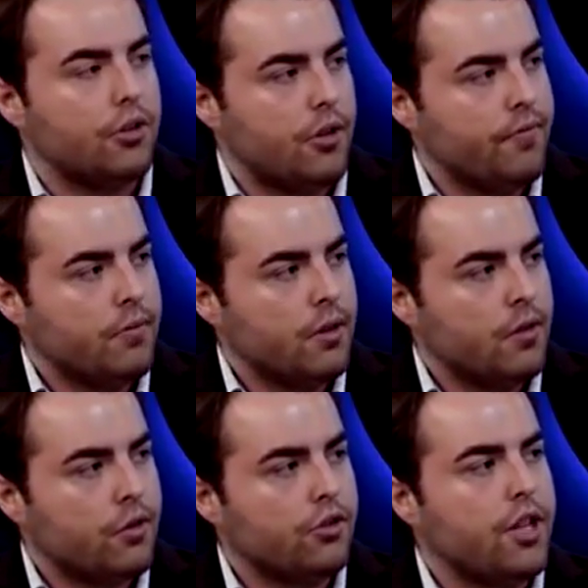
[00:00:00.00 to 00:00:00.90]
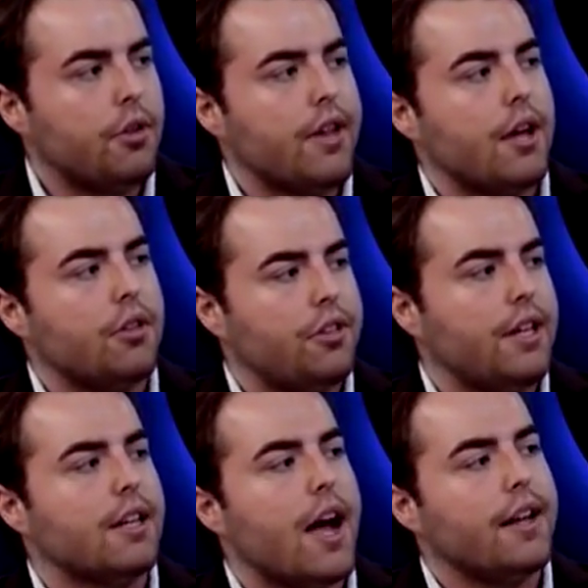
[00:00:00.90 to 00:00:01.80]
puzzle. For example, the
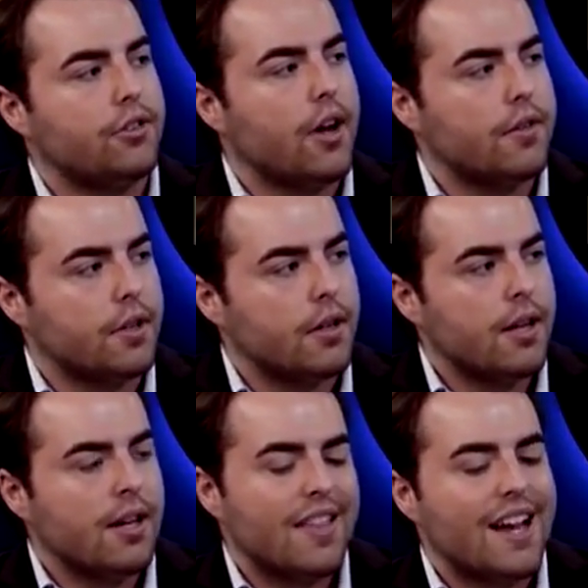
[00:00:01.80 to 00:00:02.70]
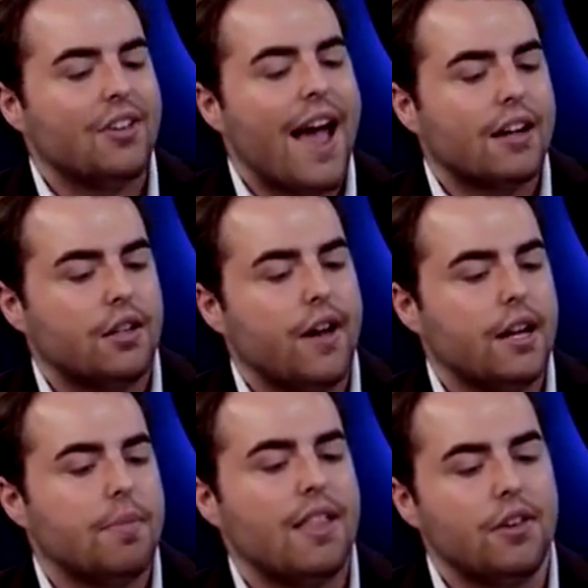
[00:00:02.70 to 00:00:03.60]
L-theanine inside of it. That is
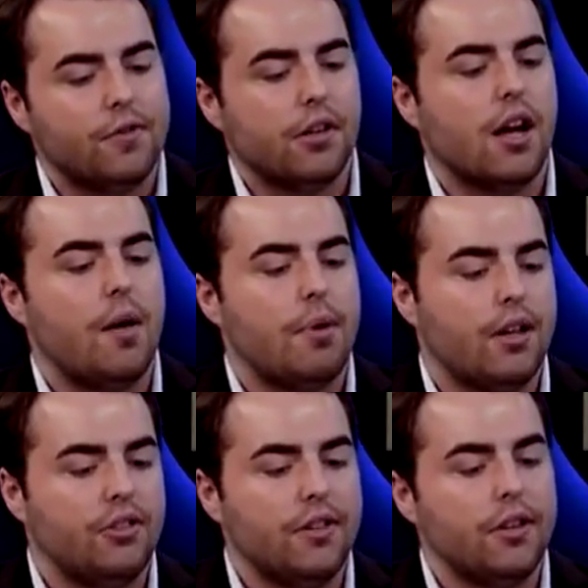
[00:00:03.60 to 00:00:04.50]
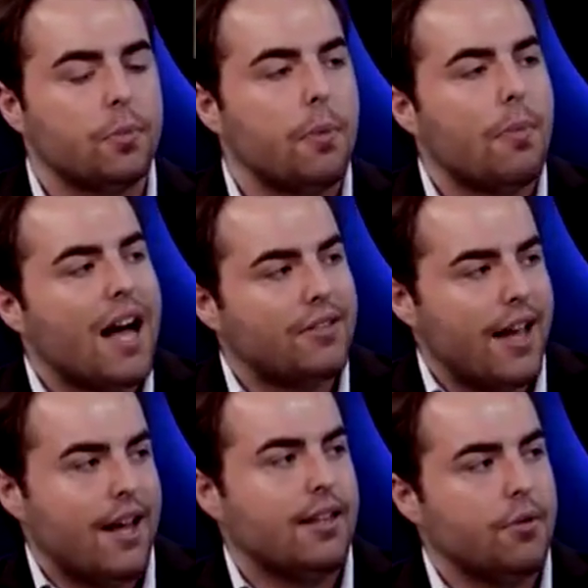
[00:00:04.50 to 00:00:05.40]
activated by the different compounds in the yerba
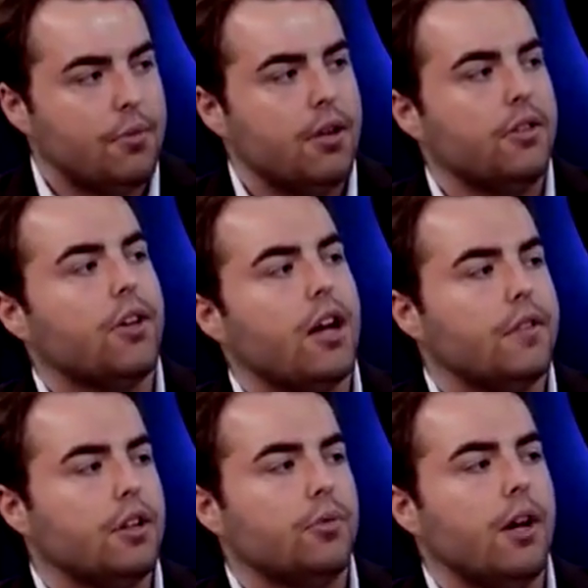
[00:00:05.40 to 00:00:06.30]
mate that we put inside of it